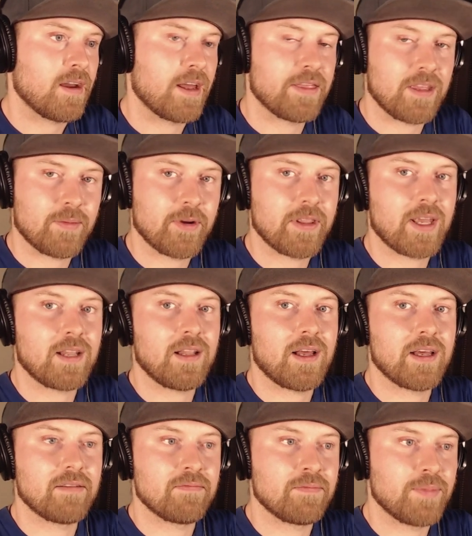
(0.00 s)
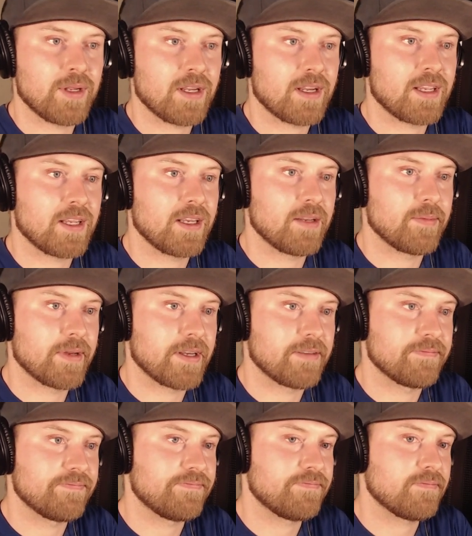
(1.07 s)
I think about that a lot. Being a kid,
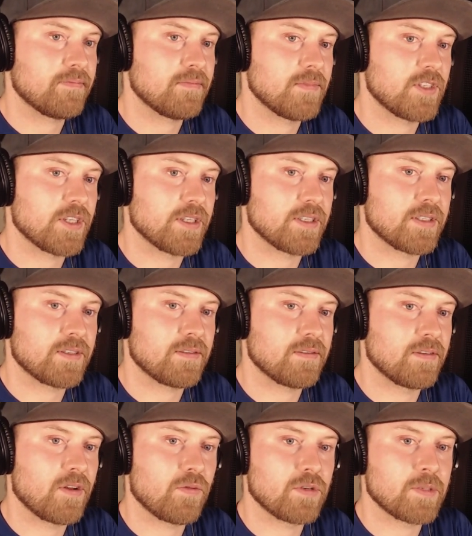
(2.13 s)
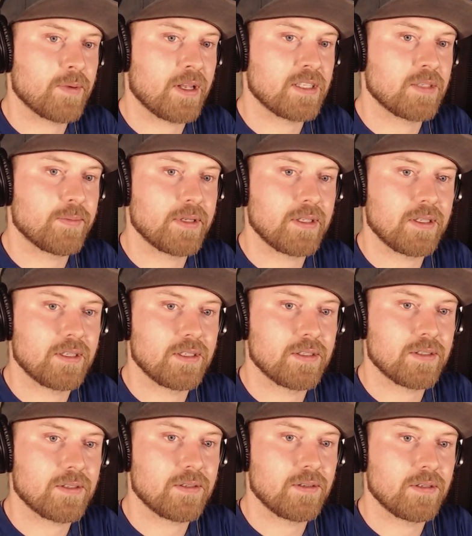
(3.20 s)
man. Just no
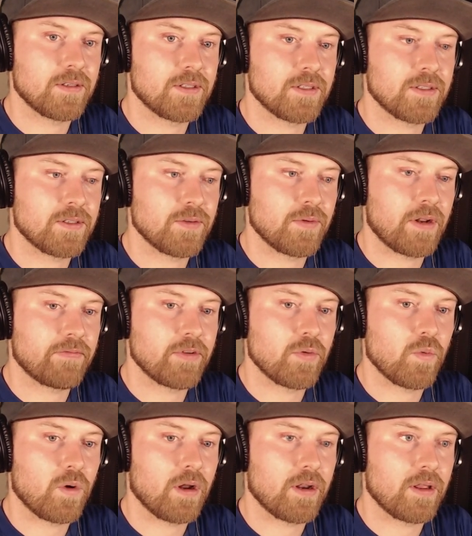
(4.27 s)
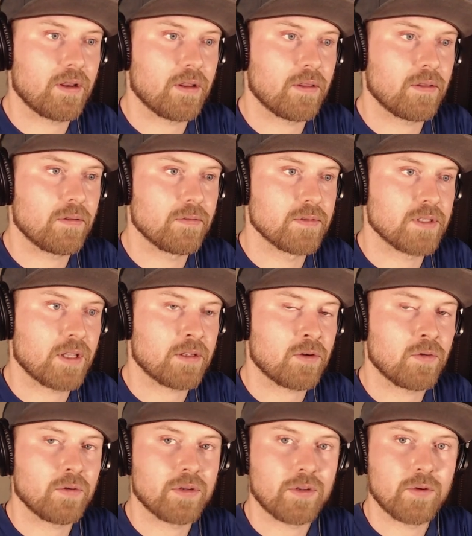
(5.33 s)
responsibilities. You could just do whatever you wanted and there was nothing
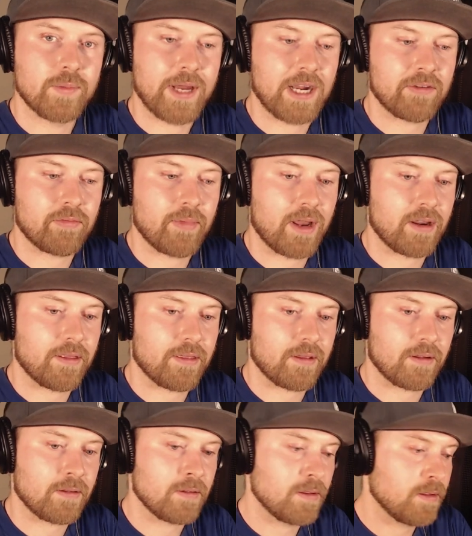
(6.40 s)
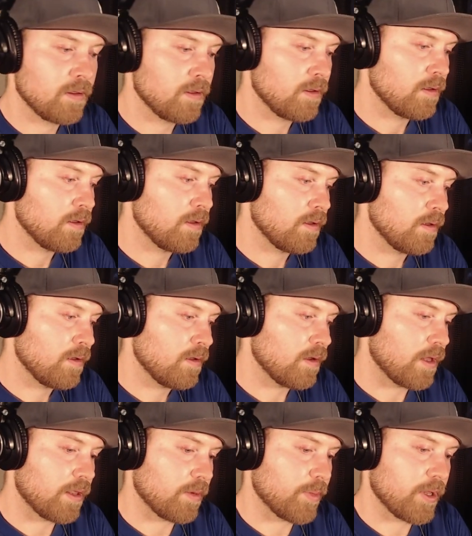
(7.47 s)
holding you back from anything.
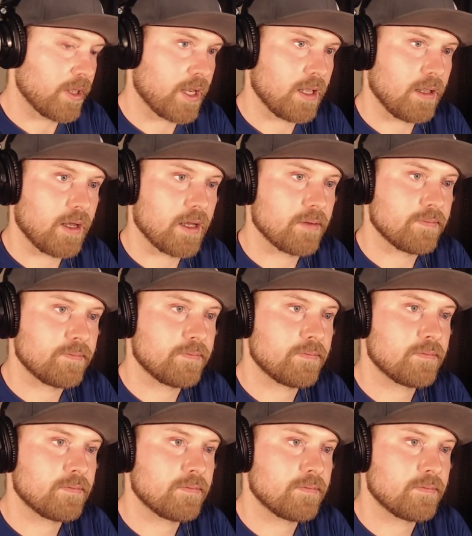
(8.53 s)
I think about that a lot.